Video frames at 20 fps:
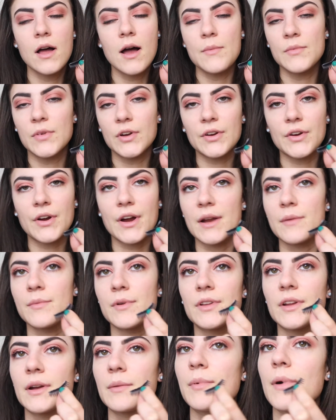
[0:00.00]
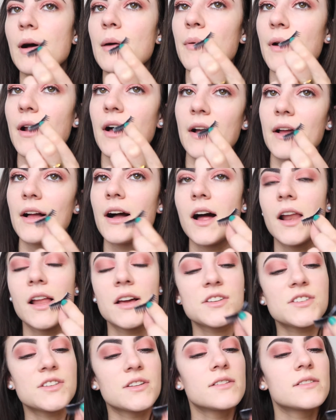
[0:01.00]
I'm not incredible at applying
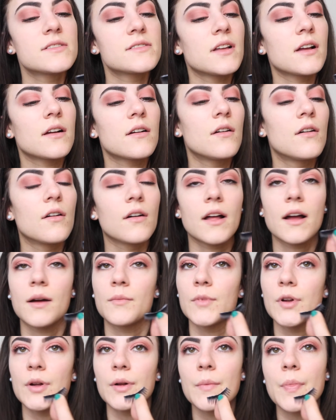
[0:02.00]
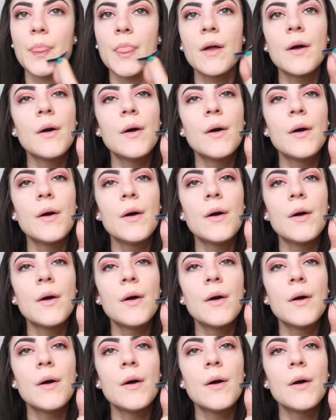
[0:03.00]
eyelashes like on camera.